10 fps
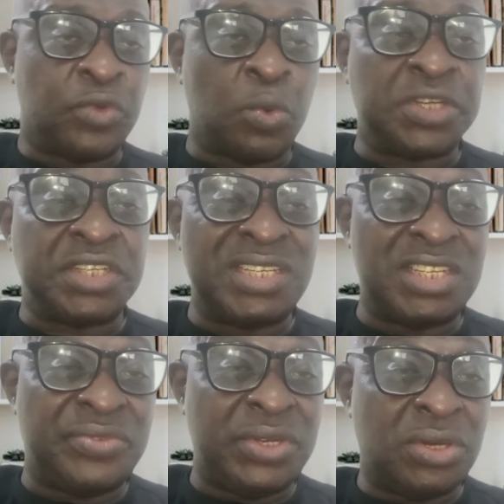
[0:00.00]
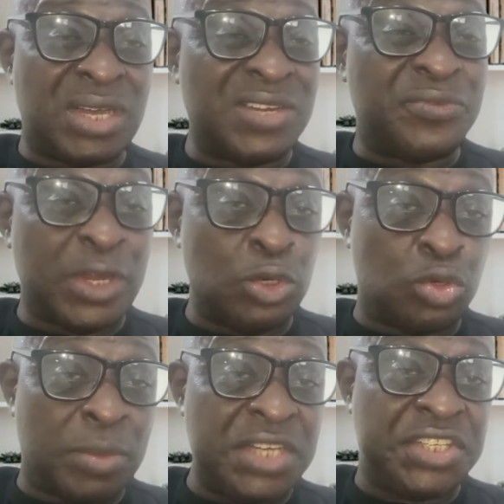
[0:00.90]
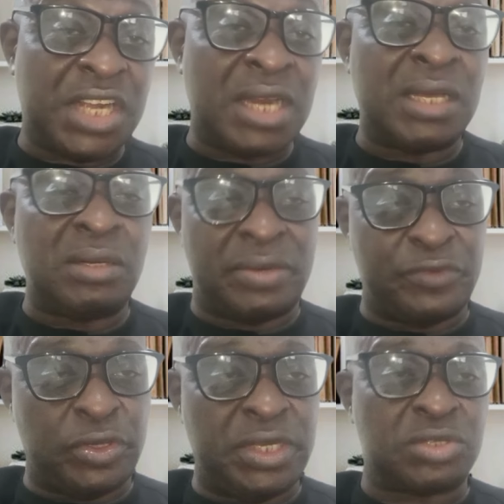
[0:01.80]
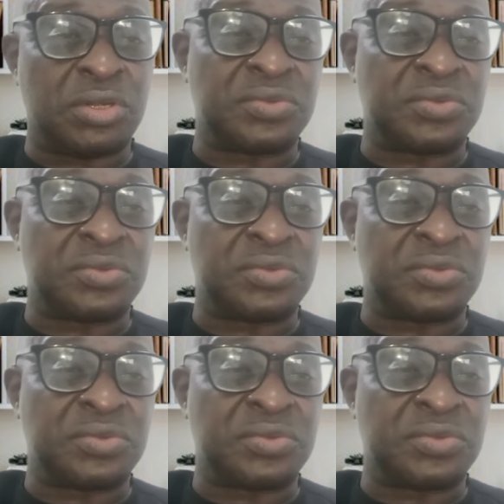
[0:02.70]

you for watching this video, and if you are new to my channel, you have not yet